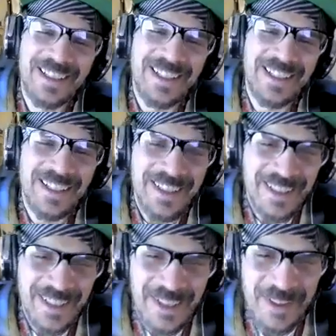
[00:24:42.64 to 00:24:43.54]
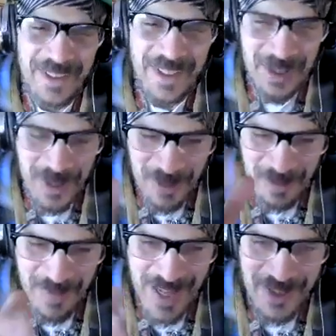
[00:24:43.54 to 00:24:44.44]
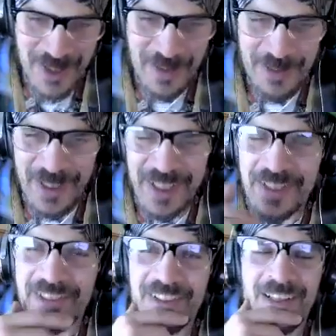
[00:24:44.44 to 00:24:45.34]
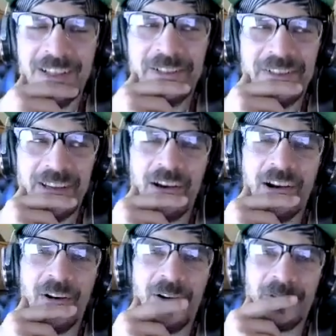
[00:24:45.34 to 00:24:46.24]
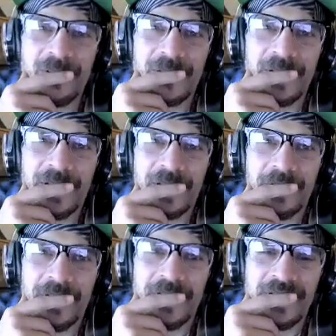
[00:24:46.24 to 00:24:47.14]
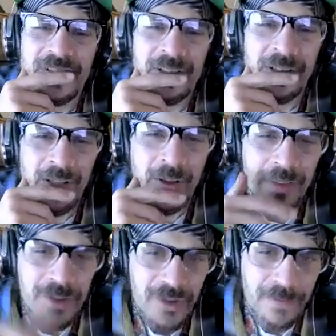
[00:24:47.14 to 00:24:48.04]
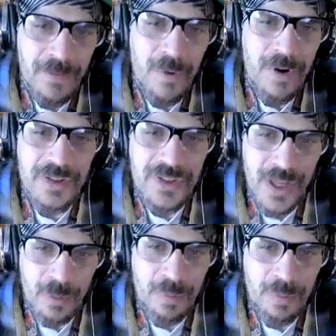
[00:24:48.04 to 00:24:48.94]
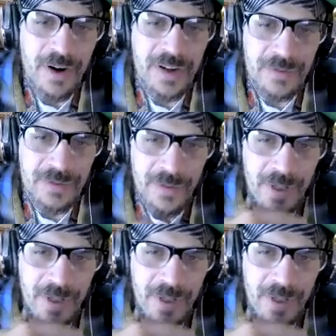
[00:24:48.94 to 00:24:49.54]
And the spoon bends over, and it's like, oh, there's a force that we're part of.